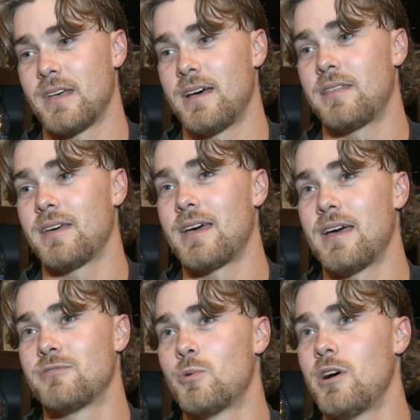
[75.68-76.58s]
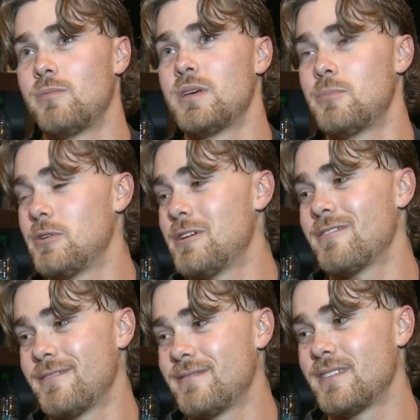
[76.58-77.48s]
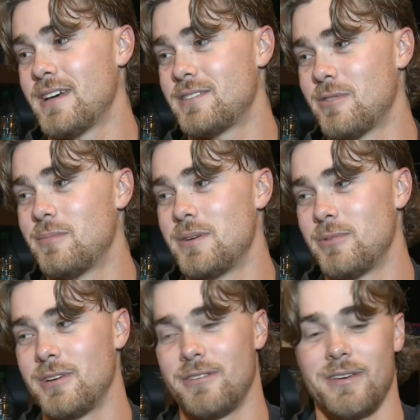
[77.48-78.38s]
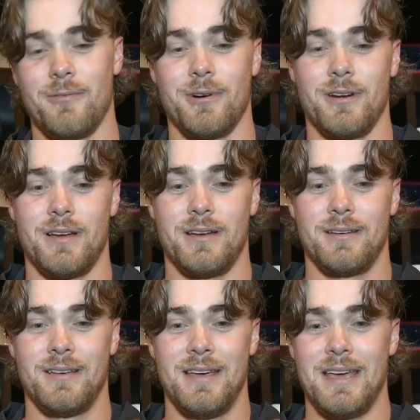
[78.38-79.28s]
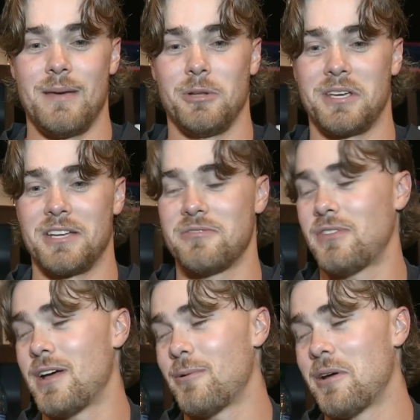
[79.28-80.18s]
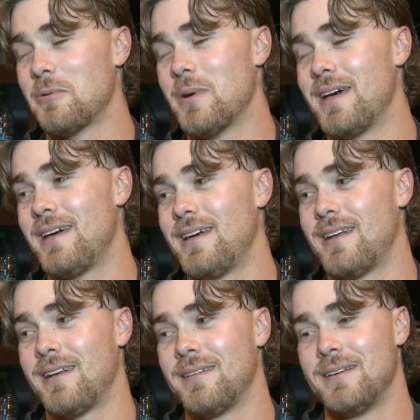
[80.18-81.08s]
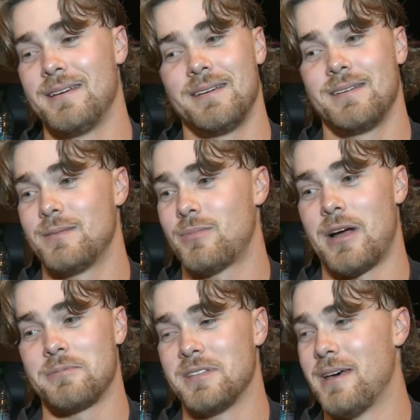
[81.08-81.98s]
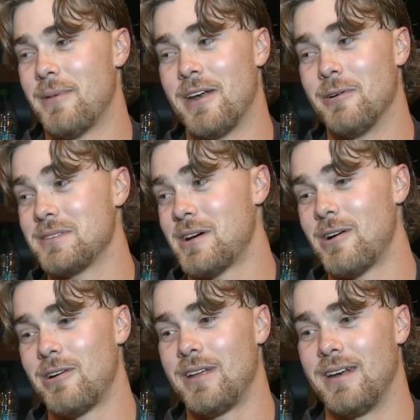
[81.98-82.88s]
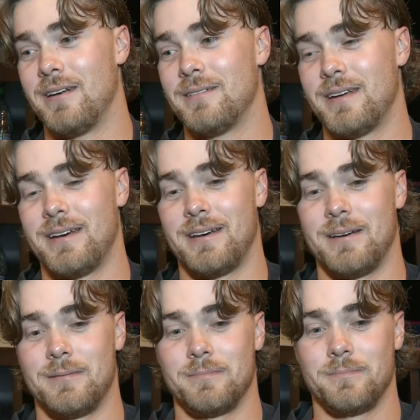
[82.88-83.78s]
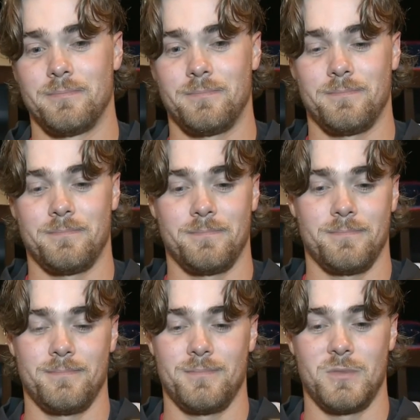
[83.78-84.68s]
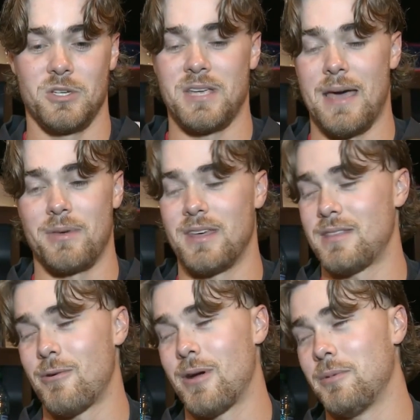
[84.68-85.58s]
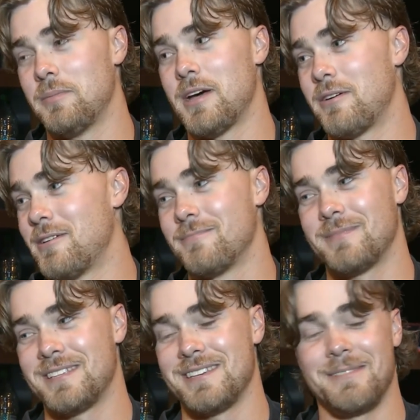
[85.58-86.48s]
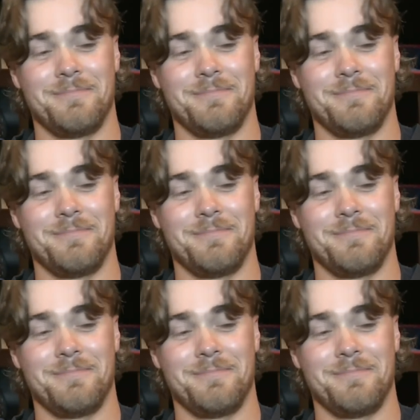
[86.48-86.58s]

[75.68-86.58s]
I think I have 12 people here. Yeah, 12 people here. They were able to catch a flight right away, and props to them. I know it's hard, and just happy that they were able to be out here. That's it.